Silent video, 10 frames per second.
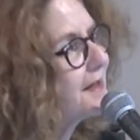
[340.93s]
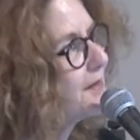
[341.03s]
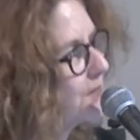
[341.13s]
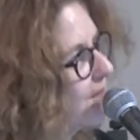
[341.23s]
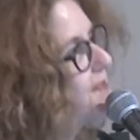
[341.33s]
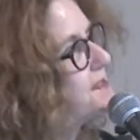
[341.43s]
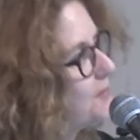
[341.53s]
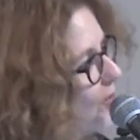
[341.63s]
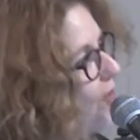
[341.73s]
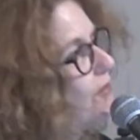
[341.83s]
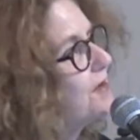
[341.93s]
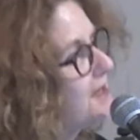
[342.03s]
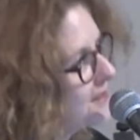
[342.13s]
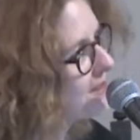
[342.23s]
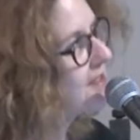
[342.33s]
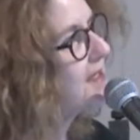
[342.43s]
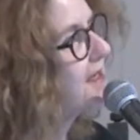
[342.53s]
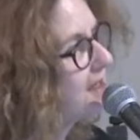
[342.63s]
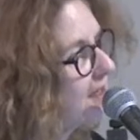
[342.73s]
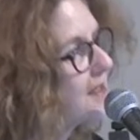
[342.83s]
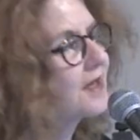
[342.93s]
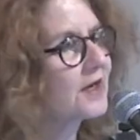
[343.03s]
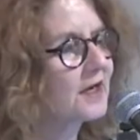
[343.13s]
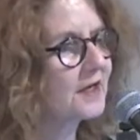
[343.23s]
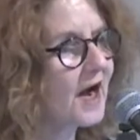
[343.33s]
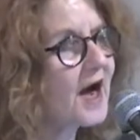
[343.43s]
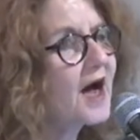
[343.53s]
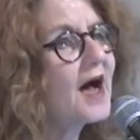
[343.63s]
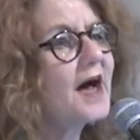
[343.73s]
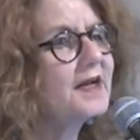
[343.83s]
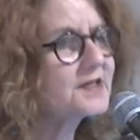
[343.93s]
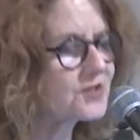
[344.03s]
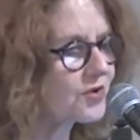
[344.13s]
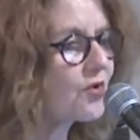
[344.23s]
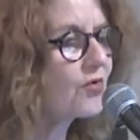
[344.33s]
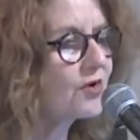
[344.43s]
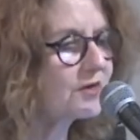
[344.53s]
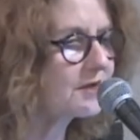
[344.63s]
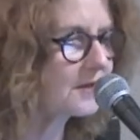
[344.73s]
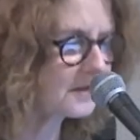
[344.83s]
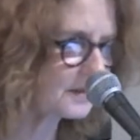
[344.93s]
up this morning singing, God is so good.